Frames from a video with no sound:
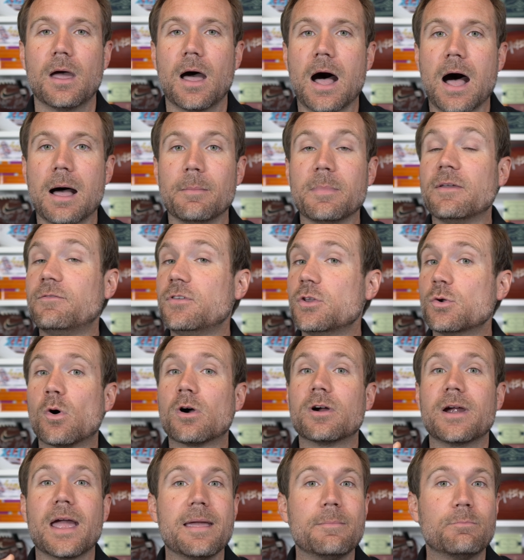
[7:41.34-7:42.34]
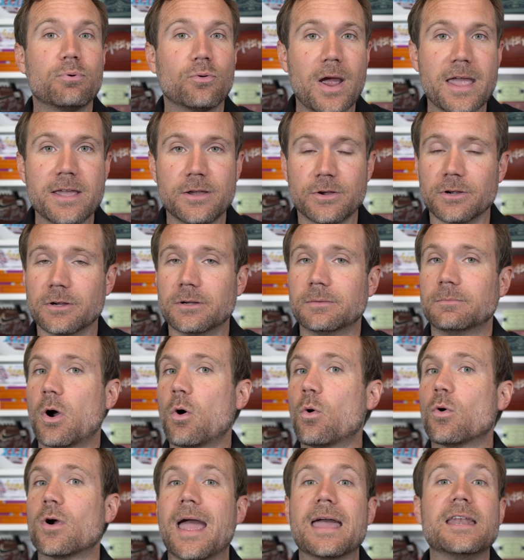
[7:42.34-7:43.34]
Um, if you are a breaker
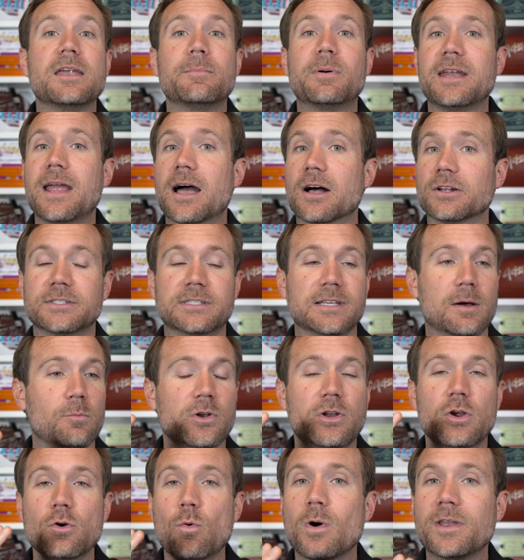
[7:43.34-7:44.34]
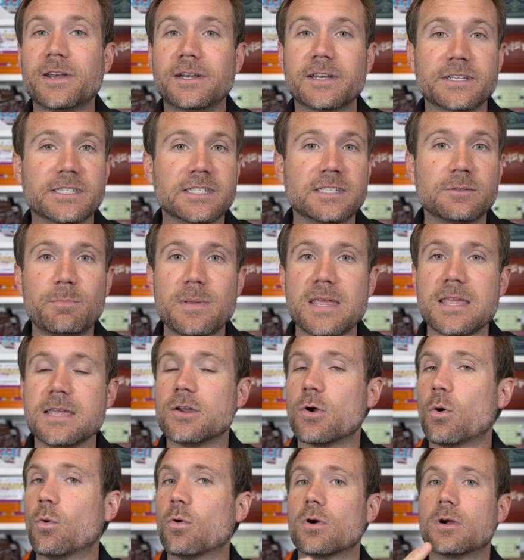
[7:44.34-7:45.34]
or anybody else, someone who wanted to
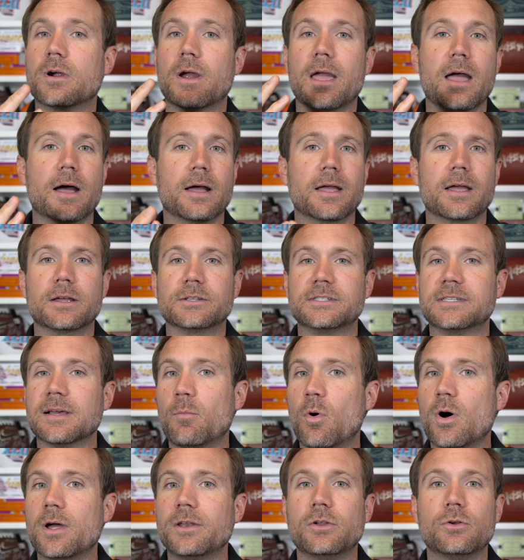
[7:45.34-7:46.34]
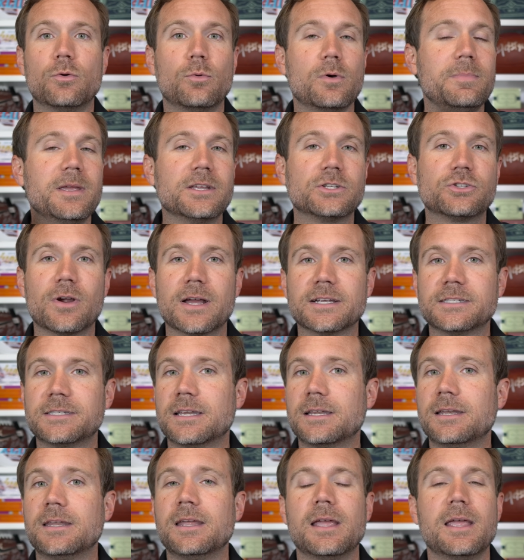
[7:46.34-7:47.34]
speak or uh, someone who would be
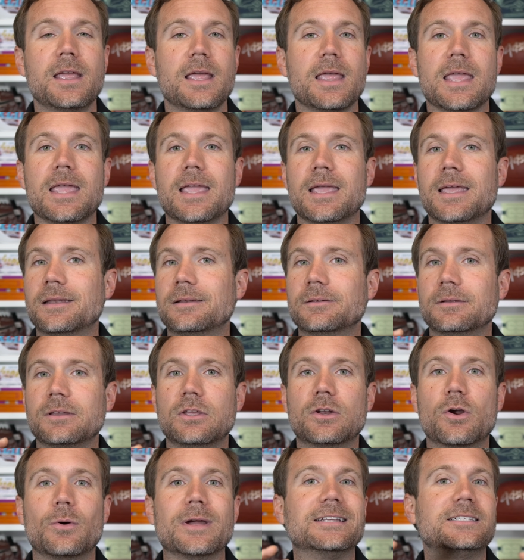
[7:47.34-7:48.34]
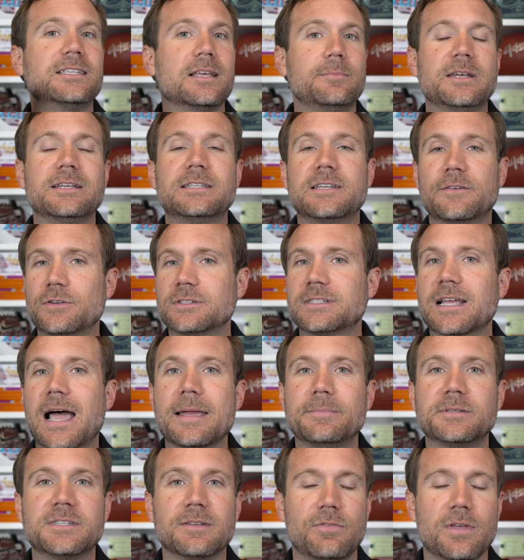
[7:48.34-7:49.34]
interested in you know exhibiting different
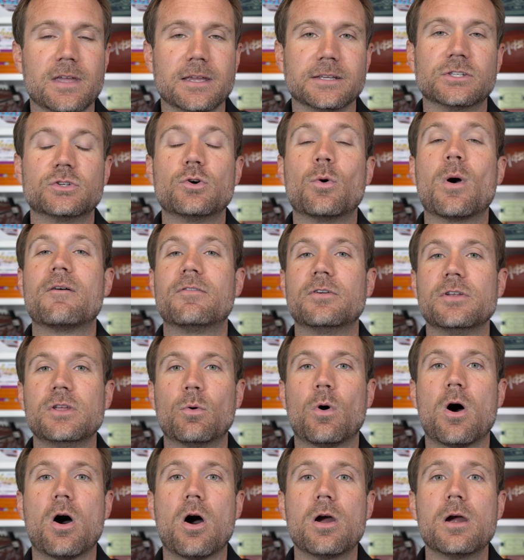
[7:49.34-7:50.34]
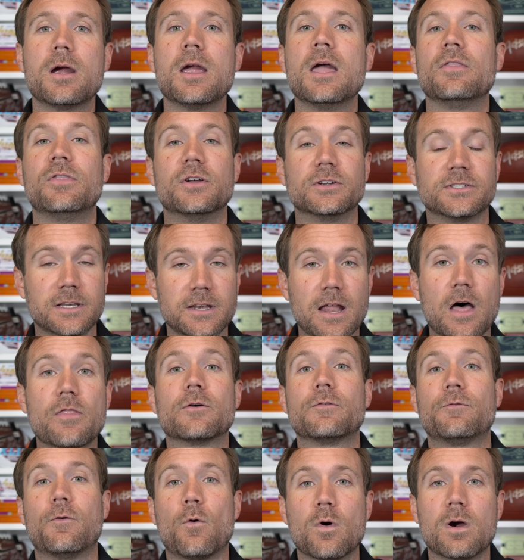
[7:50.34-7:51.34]
types of things, whoever you are, there's
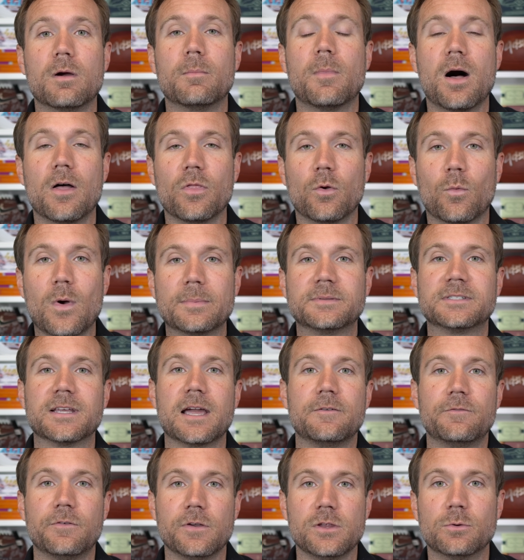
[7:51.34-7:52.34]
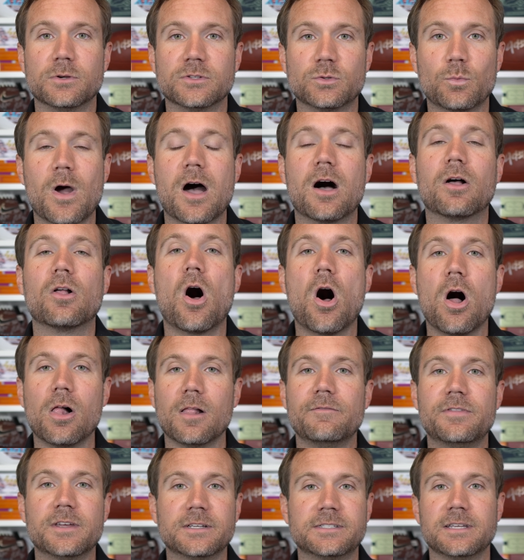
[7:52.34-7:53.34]
another form on the website for you as well.
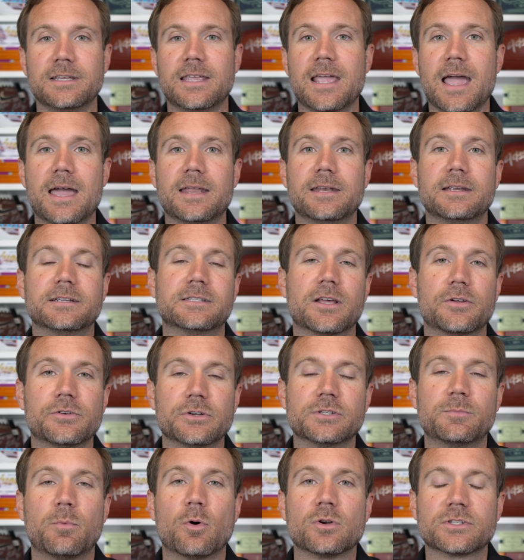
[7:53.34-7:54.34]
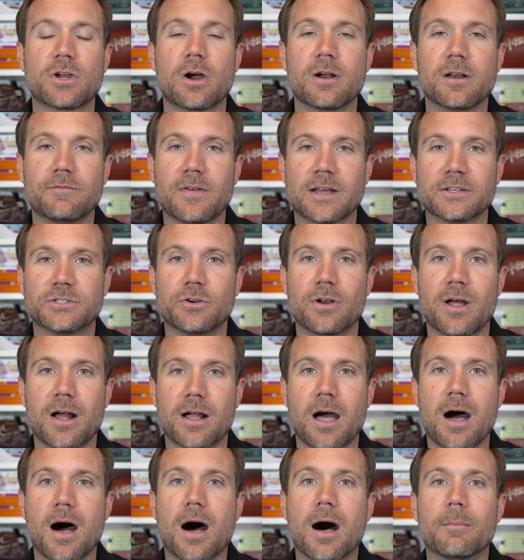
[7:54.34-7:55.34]
All of this again is under
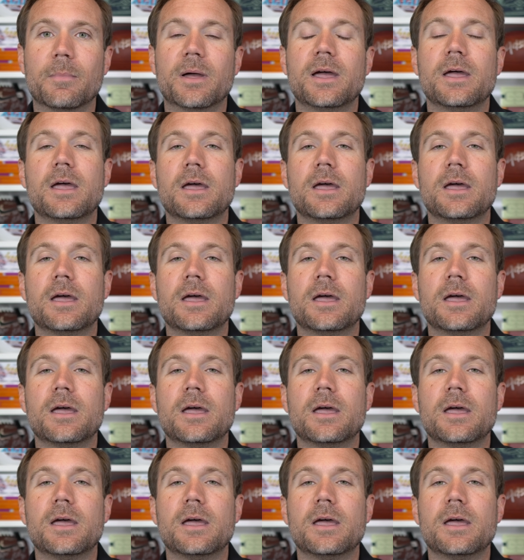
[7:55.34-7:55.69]
sportscardinvestor.com.